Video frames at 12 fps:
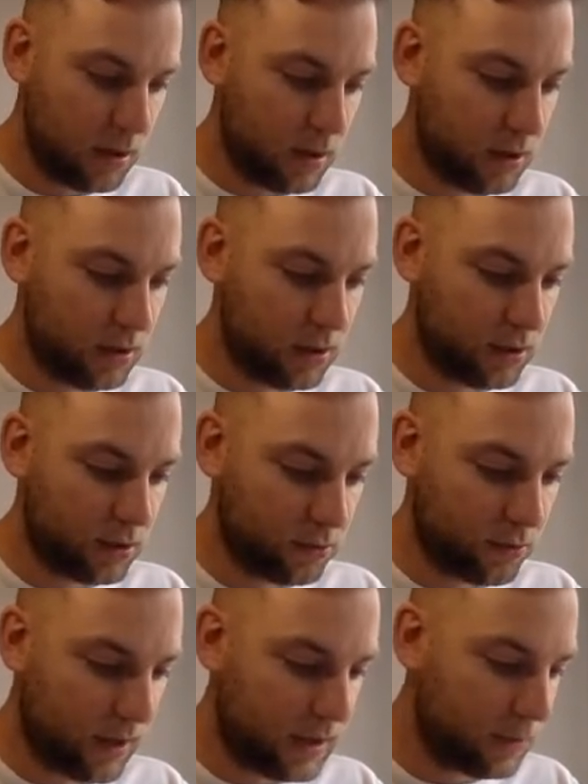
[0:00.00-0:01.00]

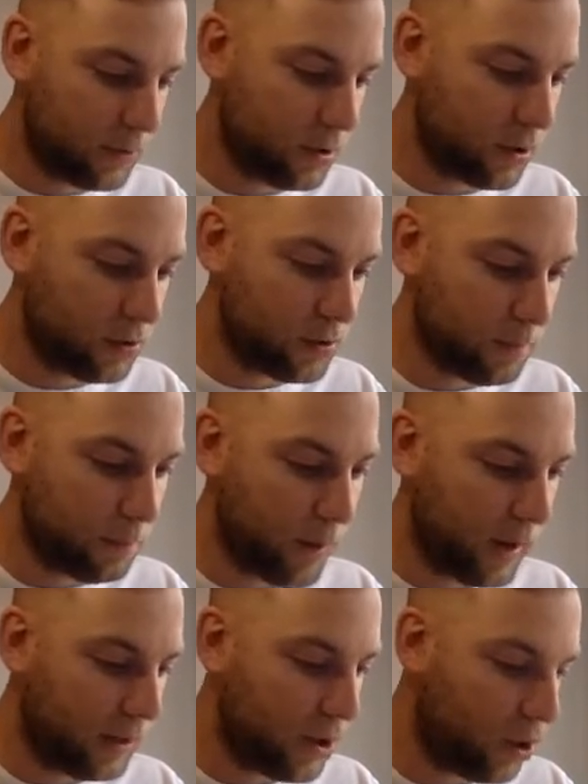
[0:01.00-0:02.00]
discrete. I'm going to go to
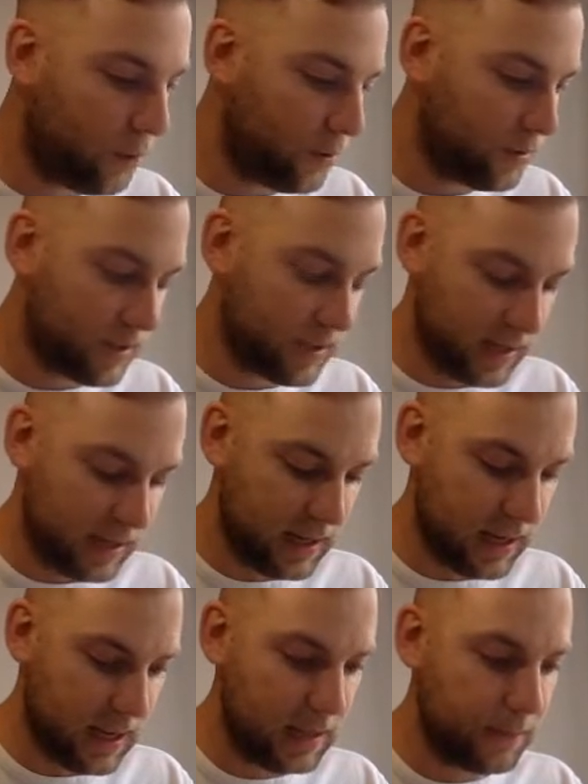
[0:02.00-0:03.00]
binomial
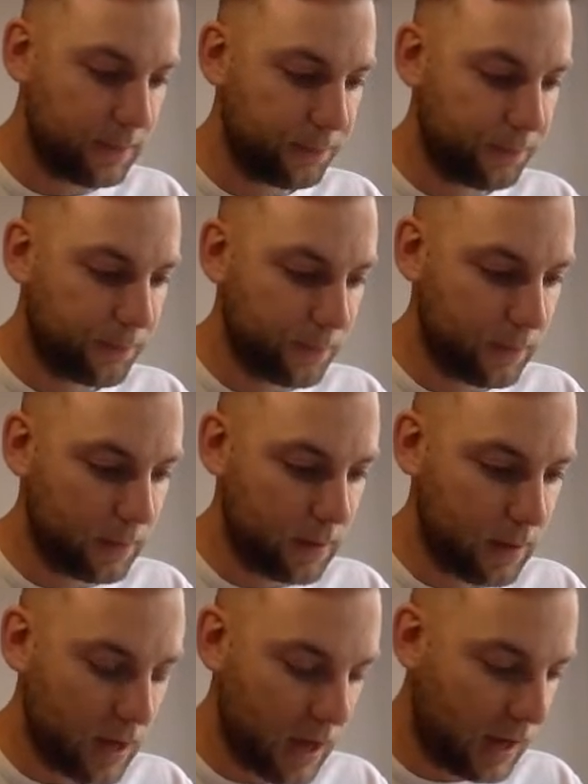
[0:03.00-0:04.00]
CD,
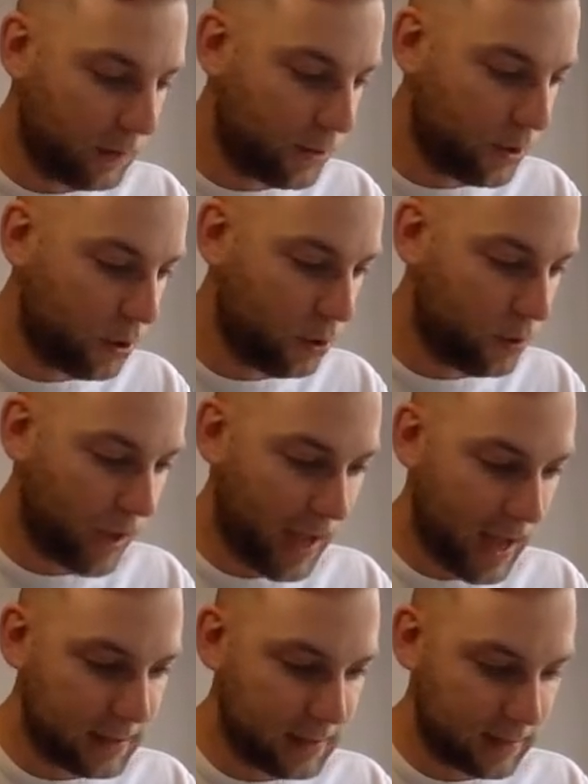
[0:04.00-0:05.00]
and I'm going to look
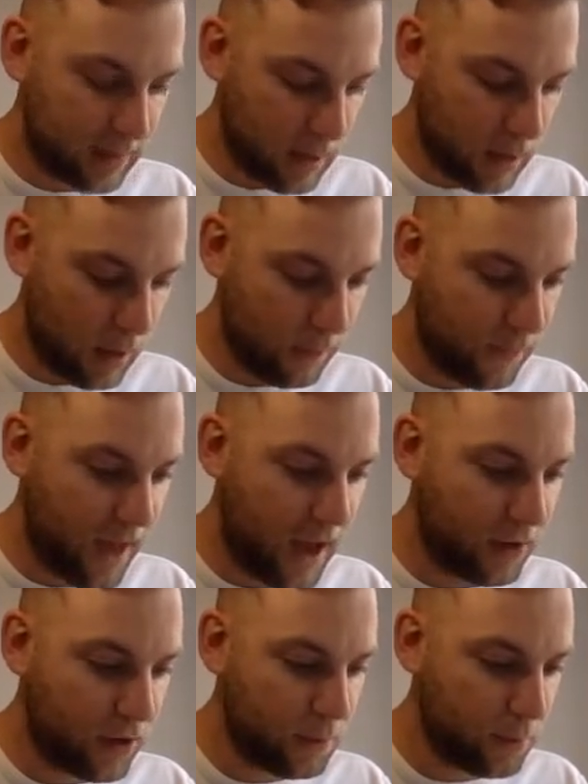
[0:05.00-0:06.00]
at
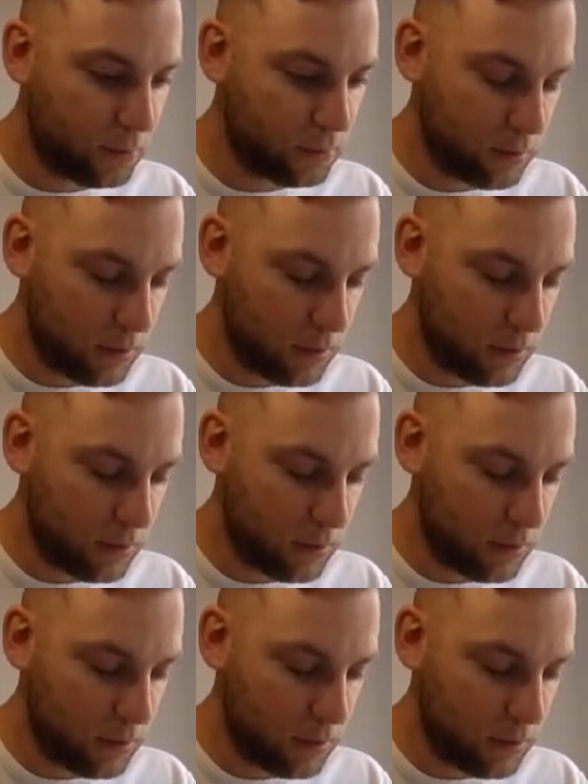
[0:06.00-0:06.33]
variable.